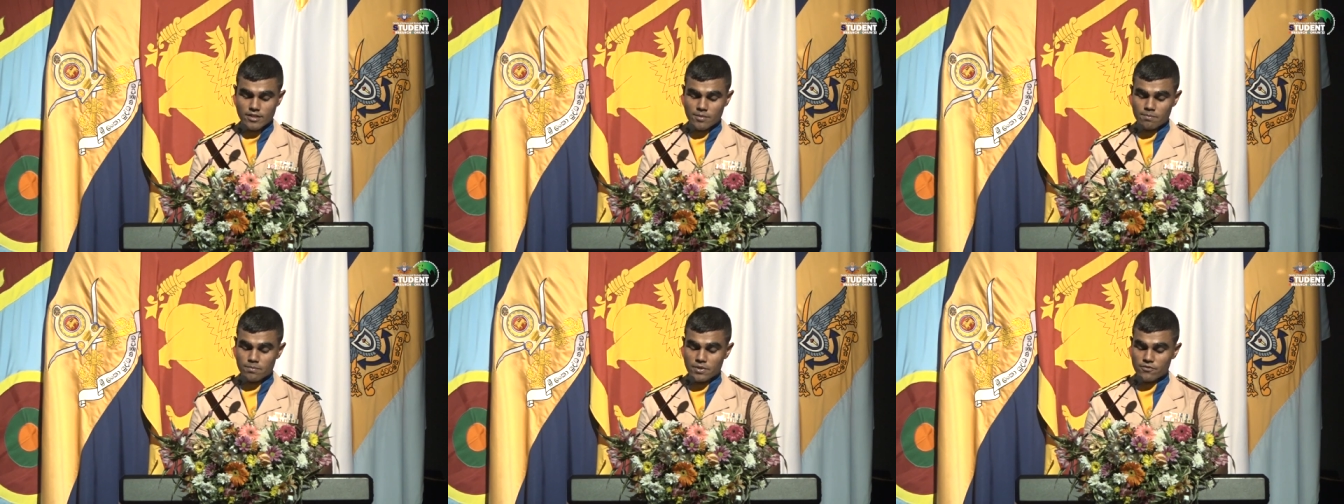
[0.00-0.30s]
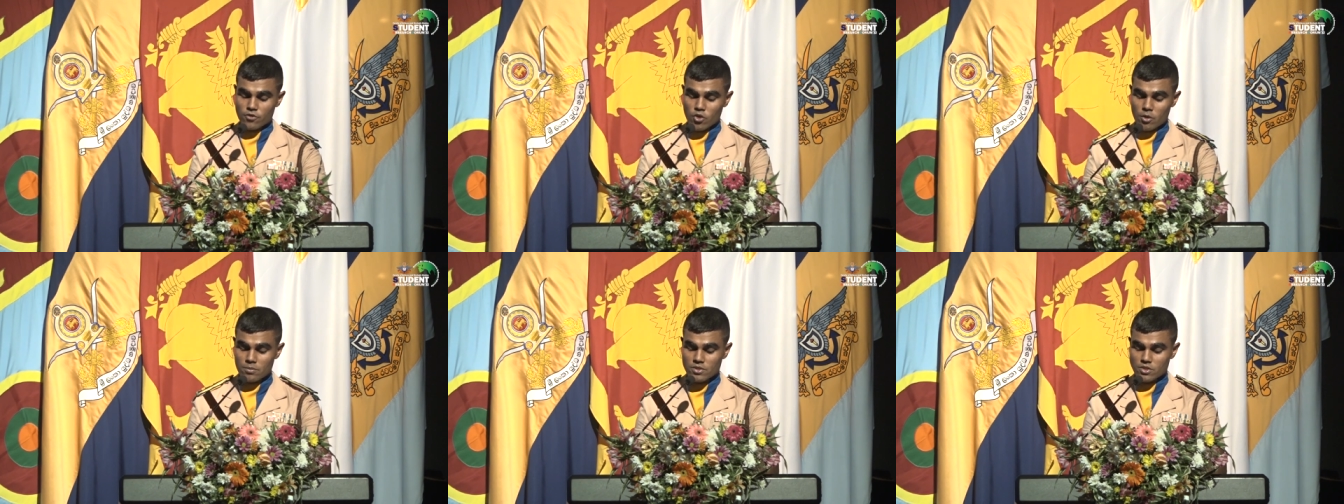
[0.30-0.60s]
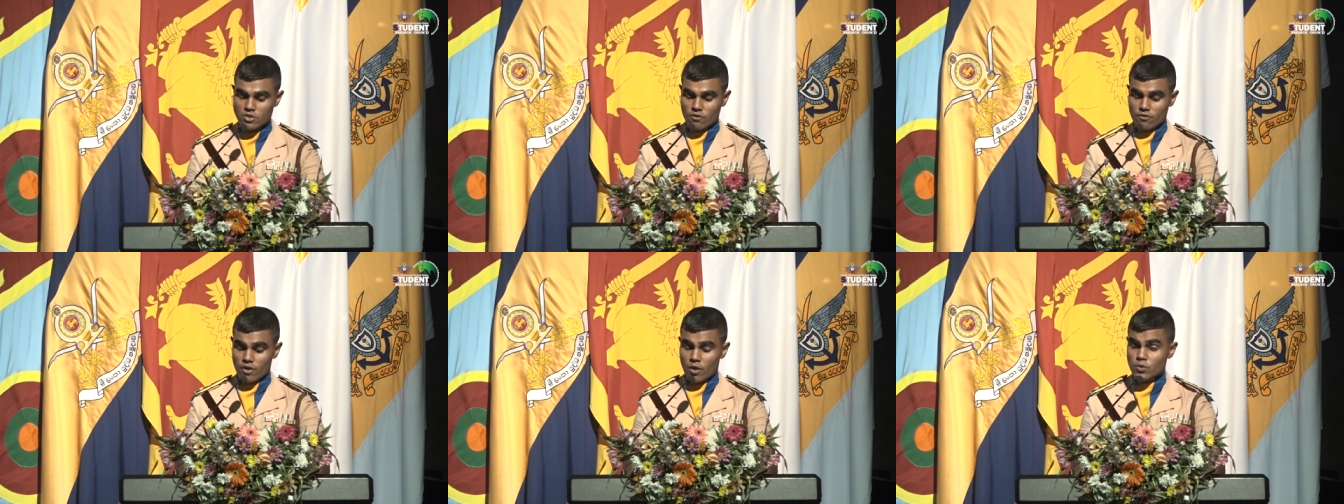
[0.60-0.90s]
in the
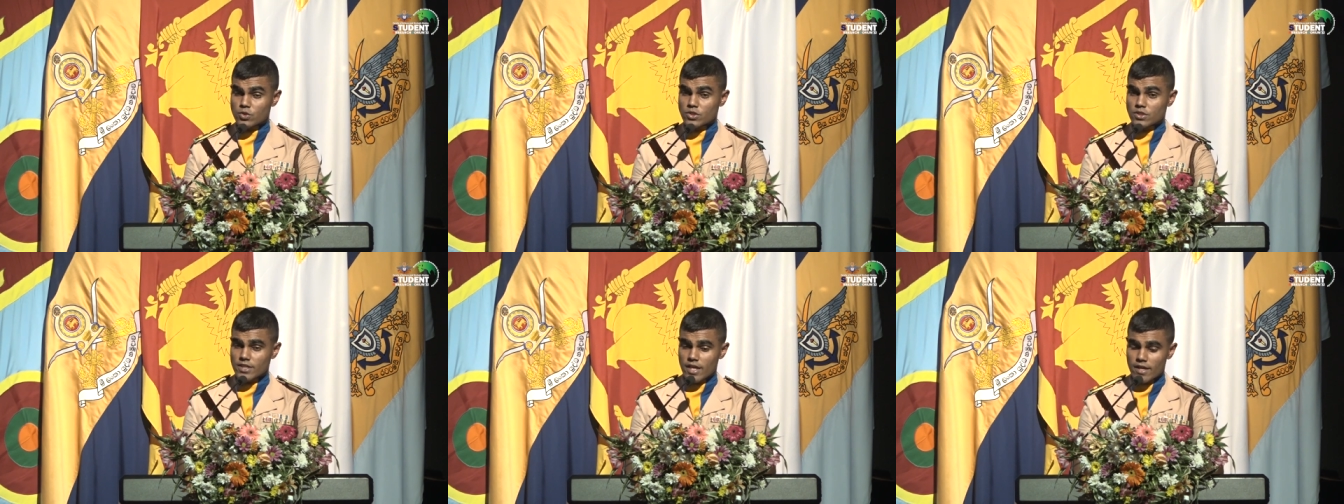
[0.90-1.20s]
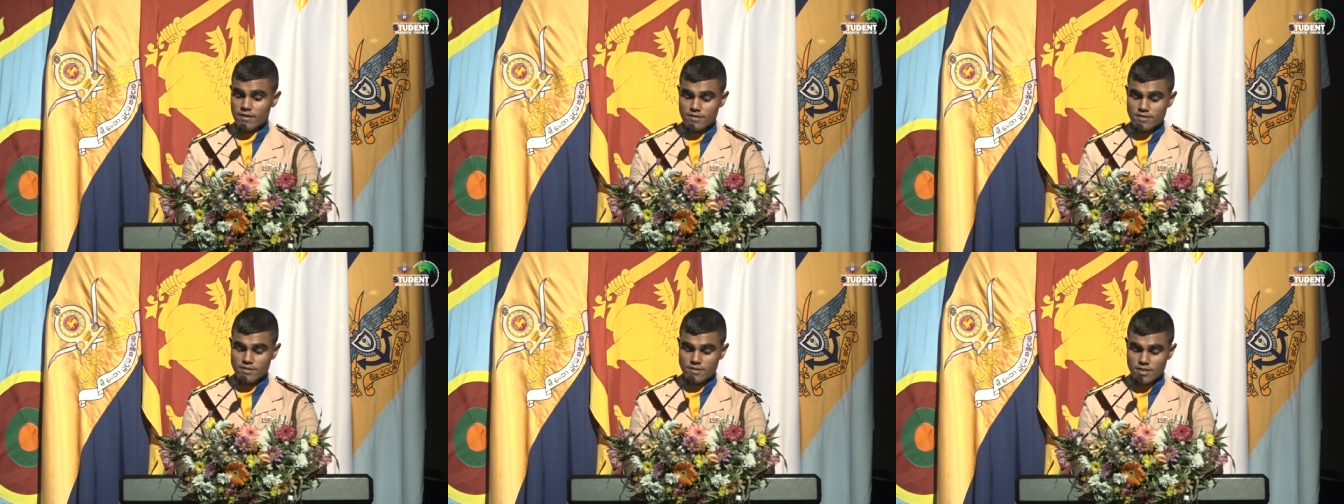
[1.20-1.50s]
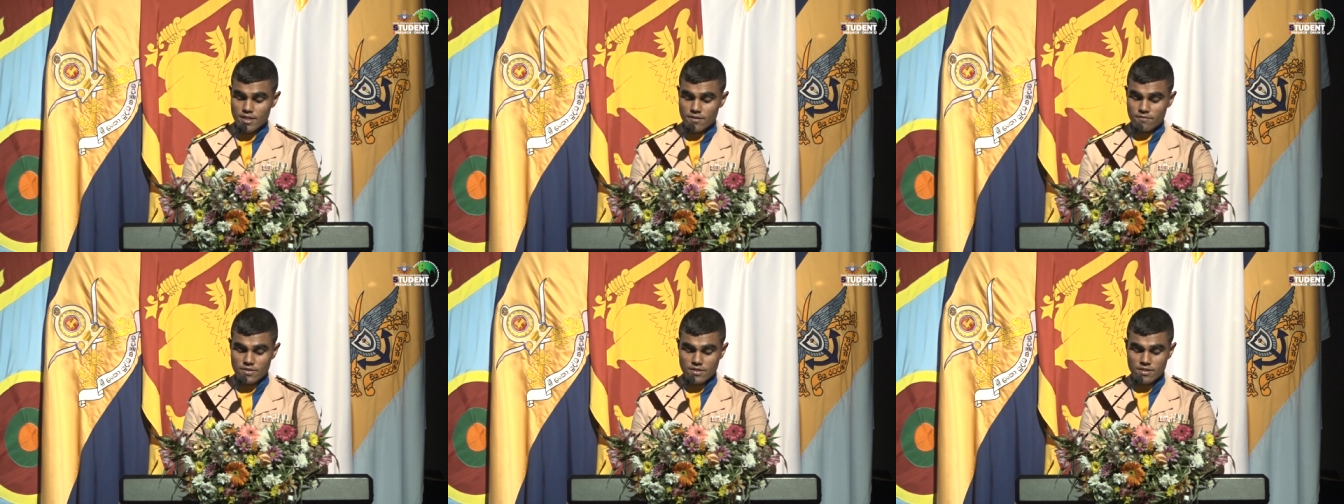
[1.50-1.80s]
performance of outstanding
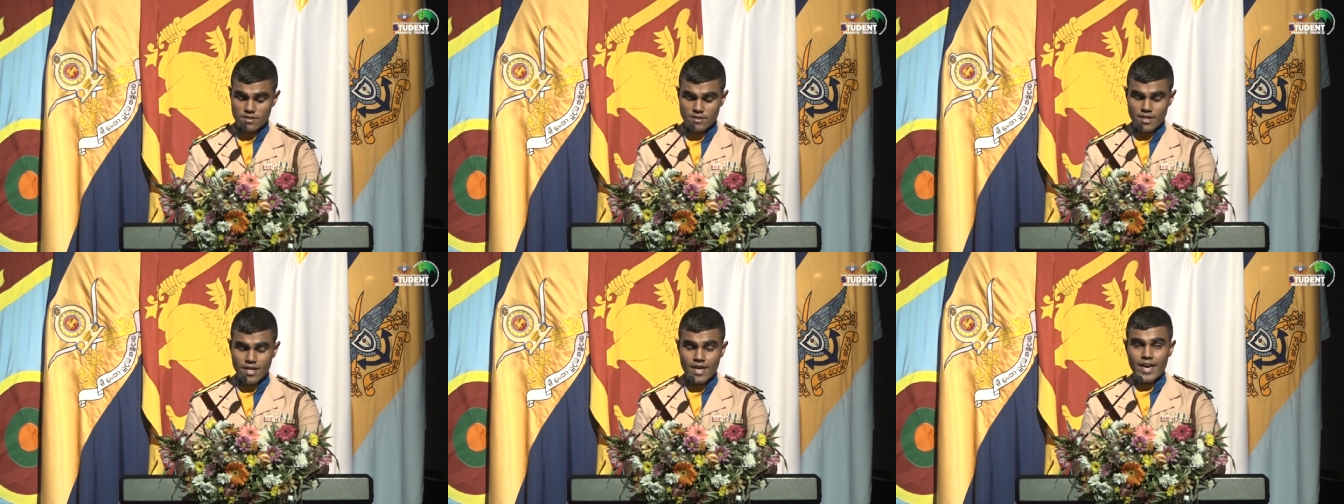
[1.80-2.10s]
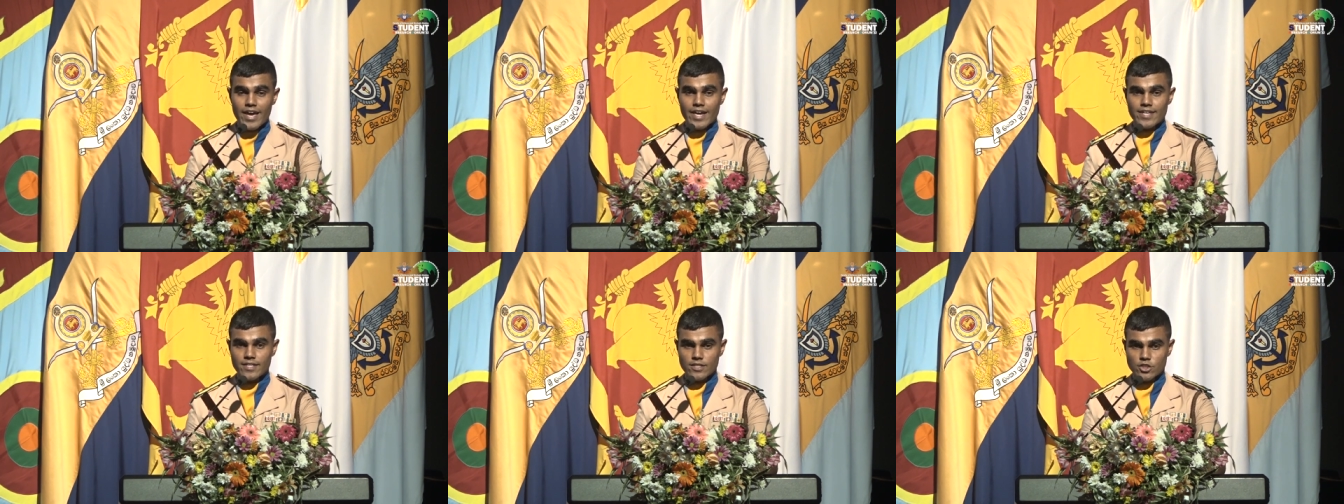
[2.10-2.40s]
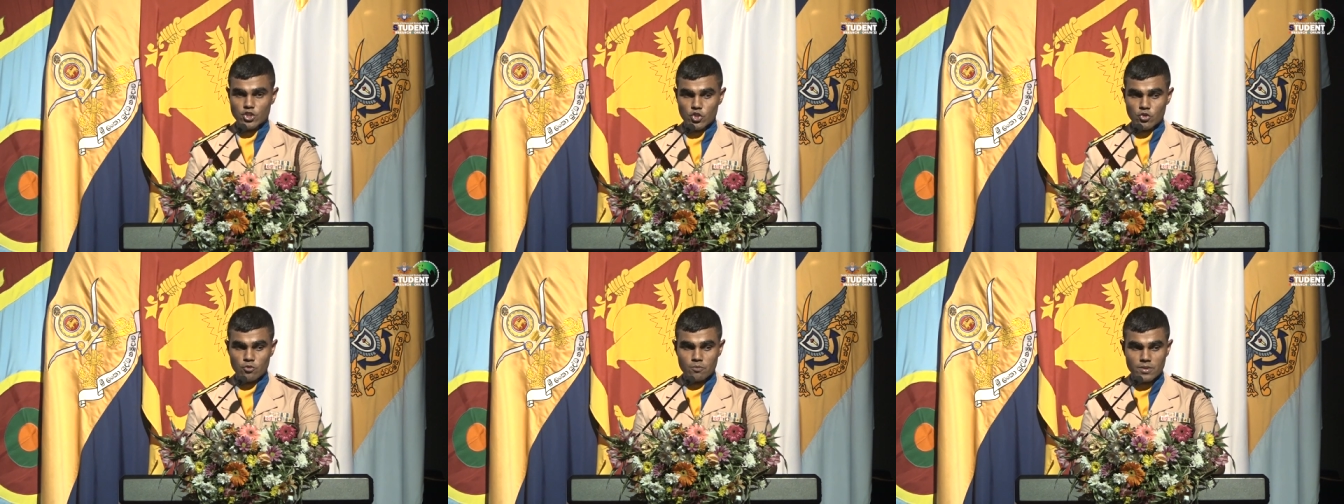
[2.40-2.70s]
services and
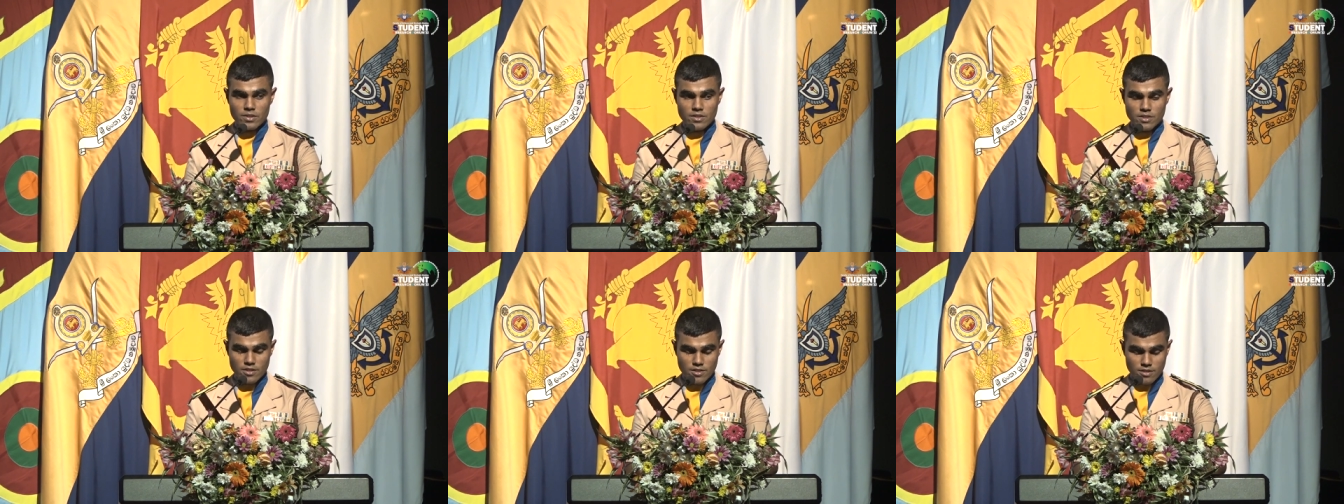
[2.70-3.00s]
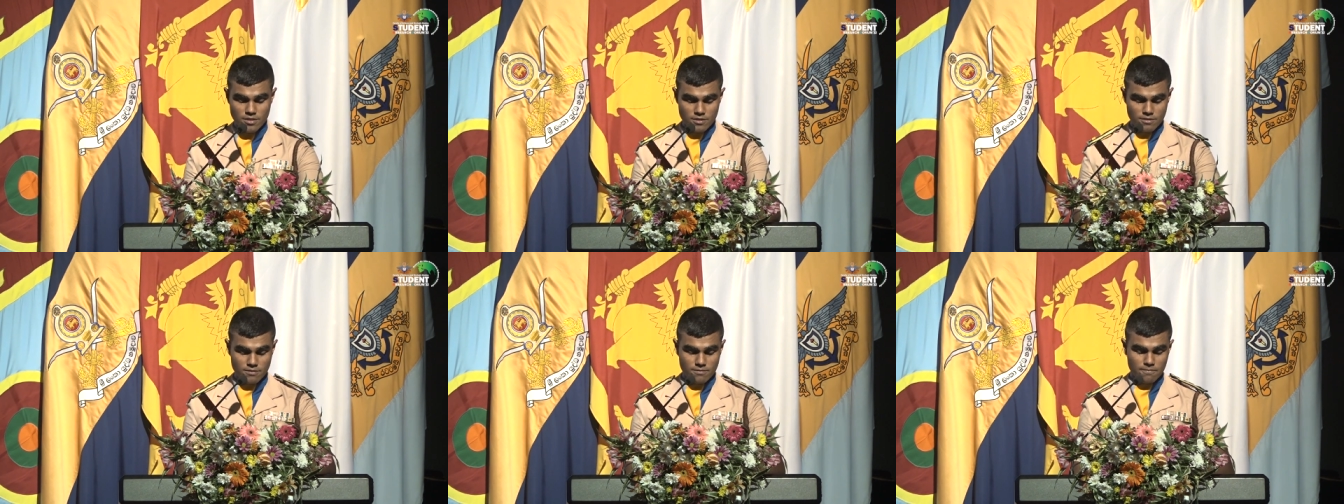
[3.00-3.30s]
achievements.